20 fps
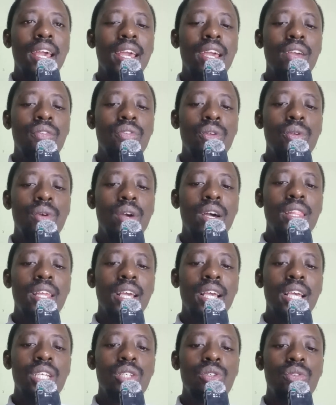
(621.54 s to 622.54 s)
If you look at
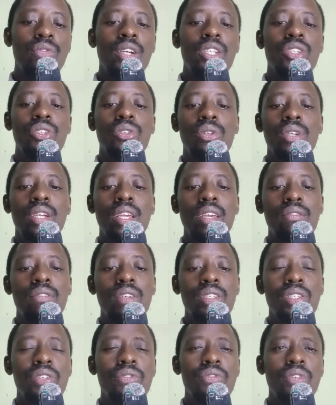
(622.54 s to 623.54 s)
the case of Achoki
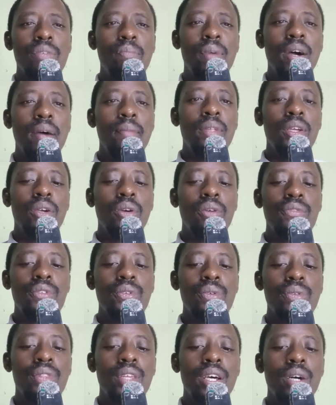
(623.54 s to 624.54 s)
versus Republic of
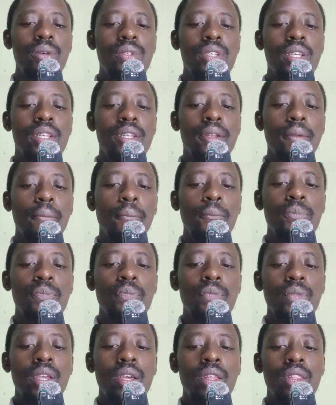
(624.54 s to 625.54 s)
2000,
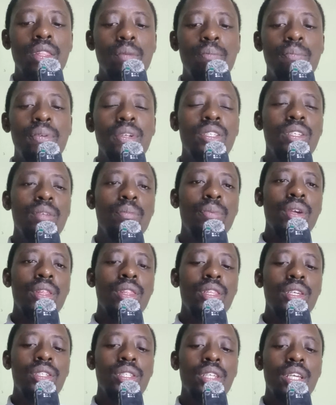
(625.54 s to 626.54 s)
the principle in
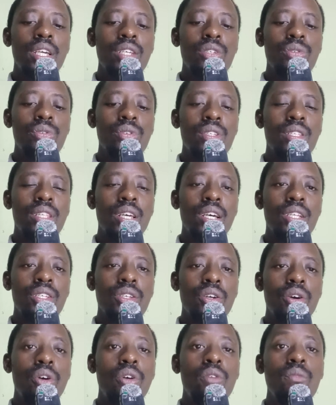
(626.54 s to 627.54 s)
this case was
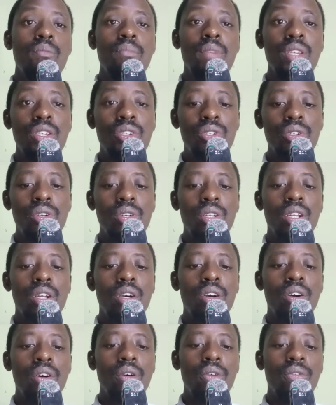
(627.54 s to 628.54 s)
that omission
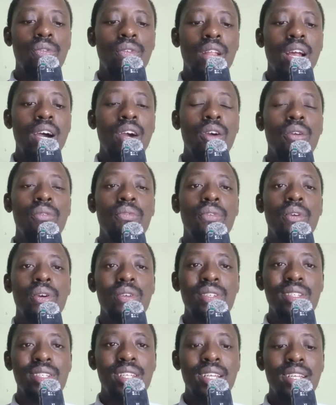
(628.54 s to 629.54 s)
of lack of
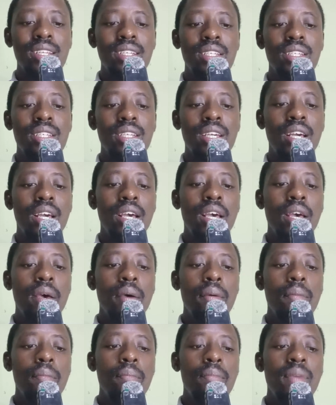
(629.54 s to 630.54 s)
consent
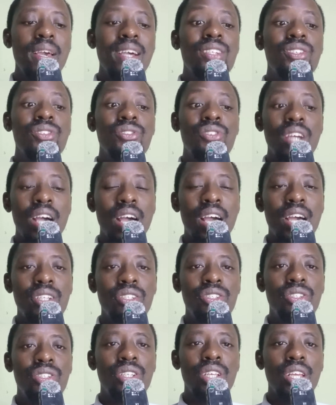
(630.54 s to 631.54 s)
makes
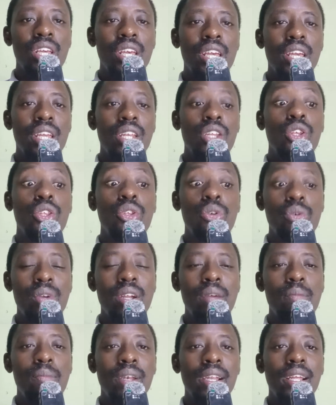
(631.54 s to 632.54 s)
charge
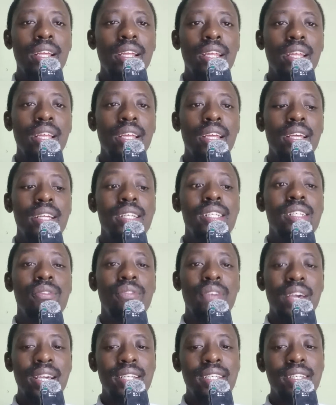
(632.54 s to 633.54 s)
incurably
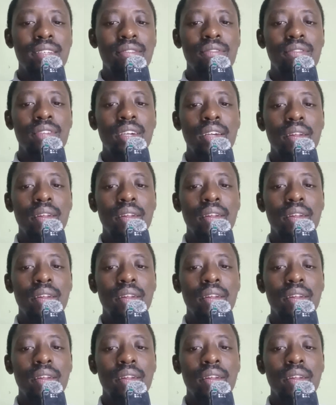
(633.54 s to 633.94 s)
defective.